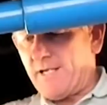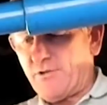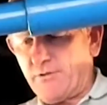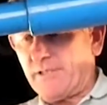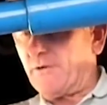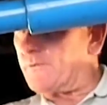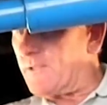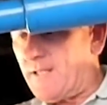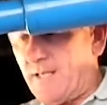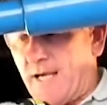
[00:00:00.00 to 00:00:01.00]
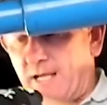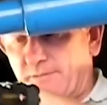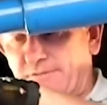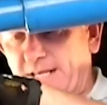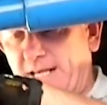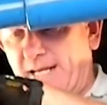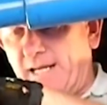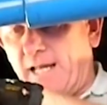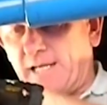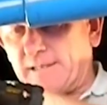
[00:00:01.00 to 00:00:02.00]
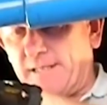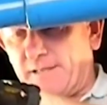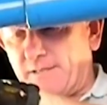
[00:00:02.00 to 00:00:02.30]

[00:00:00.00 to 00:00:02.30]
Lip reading: As you'll note, has a V in it like